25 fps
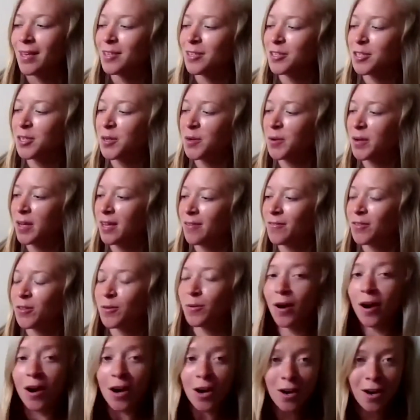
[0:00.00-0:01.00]
So if you
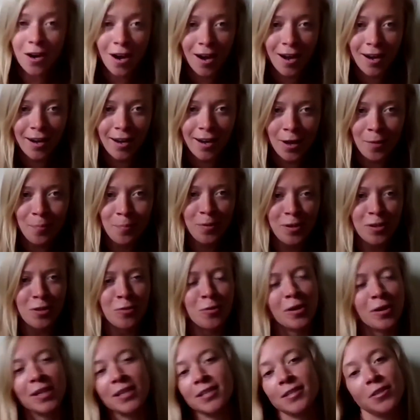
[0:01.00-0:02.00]
are caught up and you
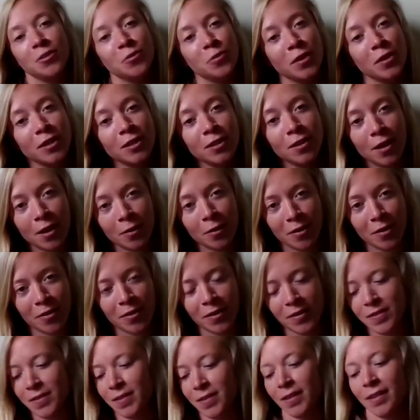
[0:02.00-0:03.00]
are continuing along with
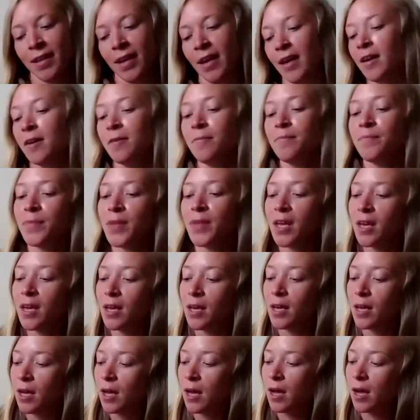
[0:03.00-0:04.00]
us today,
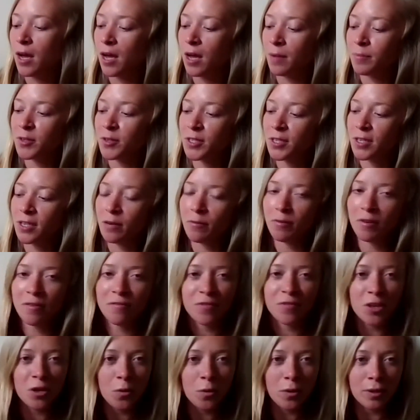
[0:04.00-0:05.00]
I'm just going to
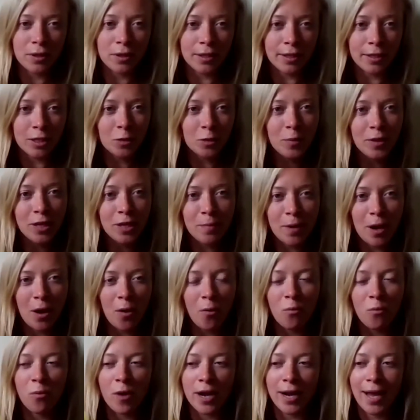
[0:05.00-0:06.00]
review a little bit
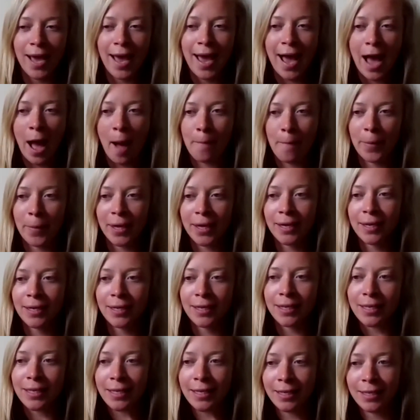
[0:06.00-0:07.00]
about what happened
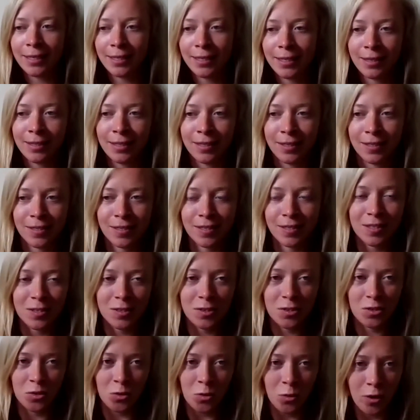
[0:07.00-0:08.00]
in this
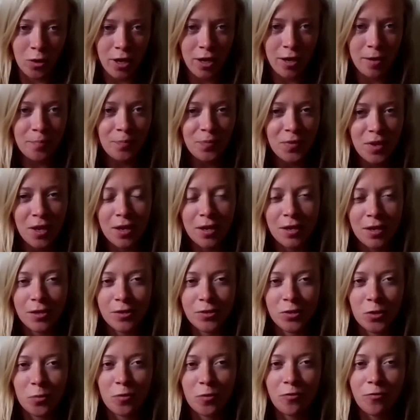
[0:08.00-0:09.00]
story.
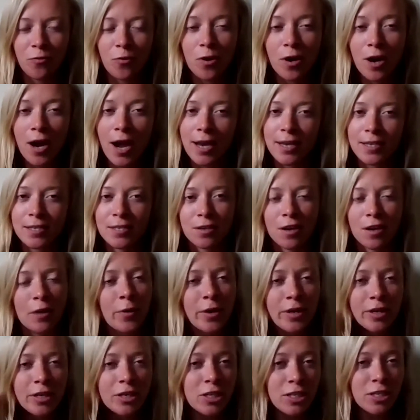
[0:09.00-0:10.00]
So before I start, I
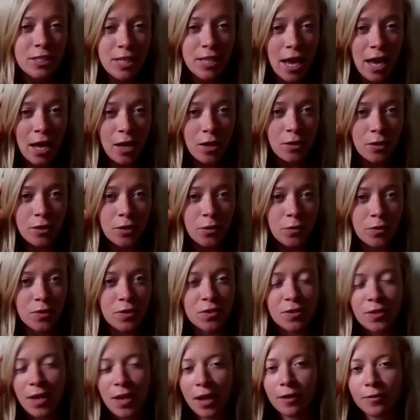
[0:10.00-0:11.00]
want you to just tell
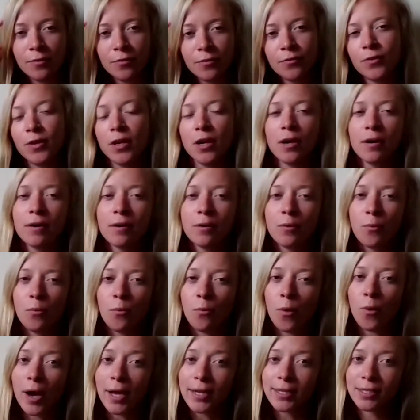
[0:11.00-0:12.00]
yourself
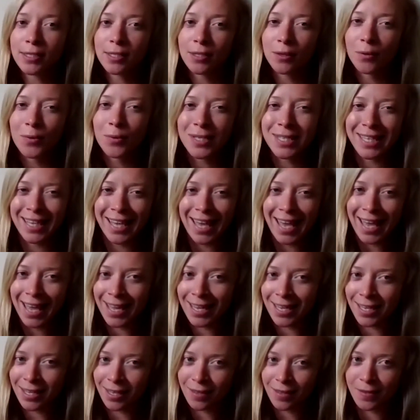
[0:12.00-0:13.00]
what was
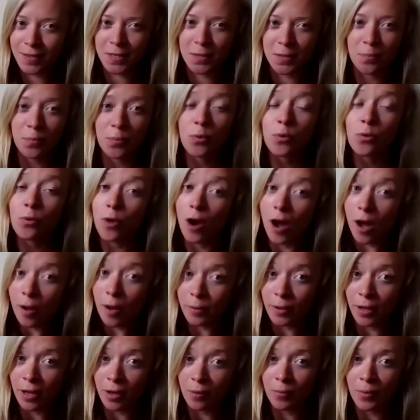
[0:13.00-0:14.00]
Kenyon's
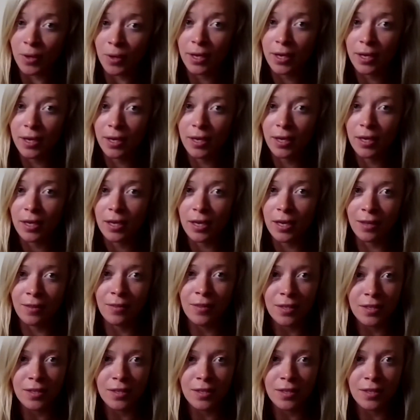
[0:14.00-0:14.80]
problem in